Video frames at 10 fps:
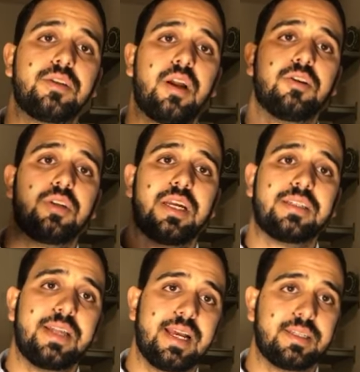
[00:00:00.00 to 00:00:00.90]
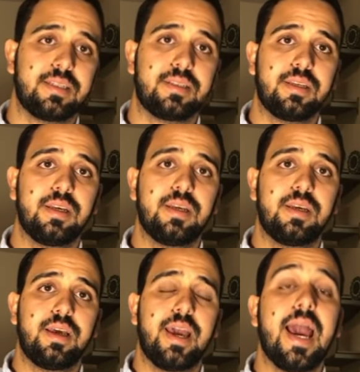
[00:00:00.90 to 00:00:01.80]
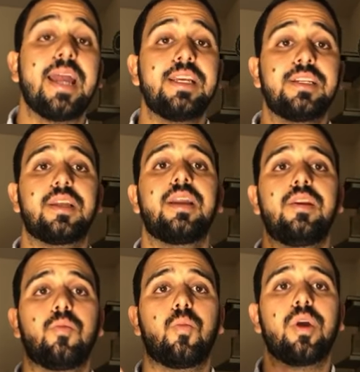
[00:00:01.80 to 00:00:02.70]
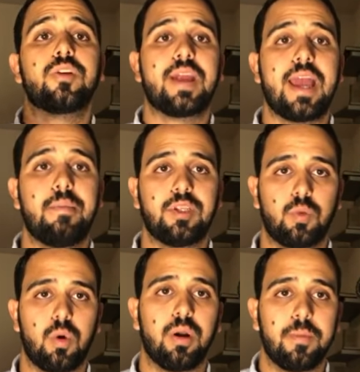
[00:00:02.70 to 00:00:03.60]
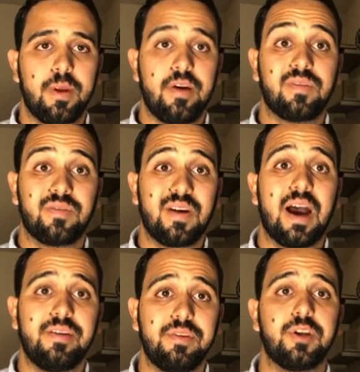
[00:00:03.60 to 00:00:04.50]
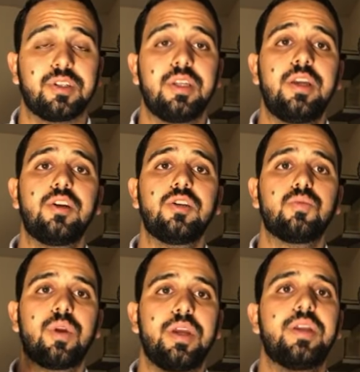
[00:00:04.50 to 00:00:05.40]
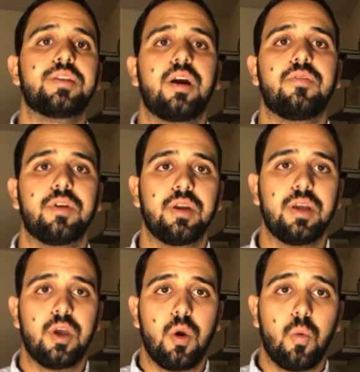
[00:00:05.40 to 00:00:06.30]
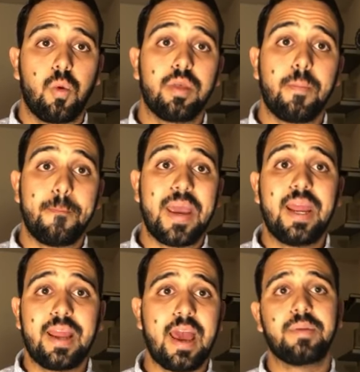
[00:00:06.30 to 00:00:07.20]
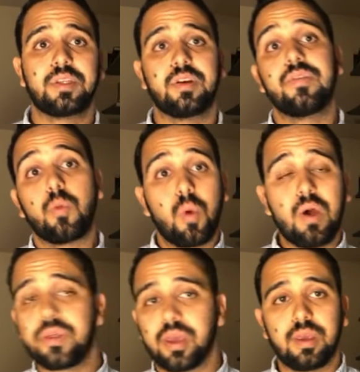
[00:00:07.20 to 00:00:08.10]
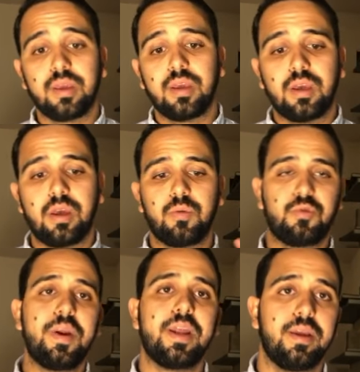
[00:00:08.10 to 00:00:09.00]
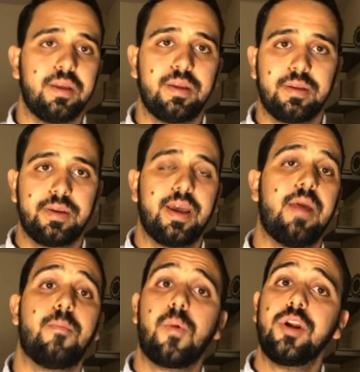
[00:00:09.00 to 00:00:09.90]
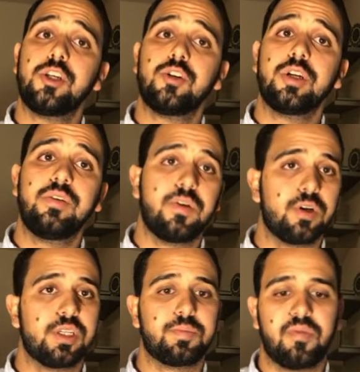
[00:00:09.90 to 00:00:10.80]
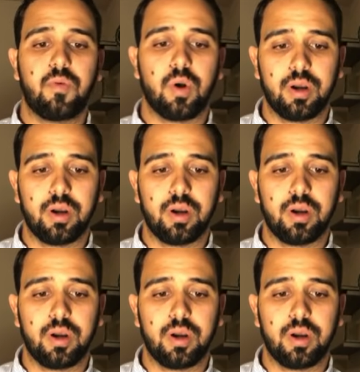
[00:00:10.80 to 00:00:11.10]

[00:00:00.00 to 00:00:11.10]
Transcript: or less in assets. And he studied what their habits were for 5 years. And here's what he discovered. One of the main habits of the wealthy was reading. And I'm pretty sure you've heard this before.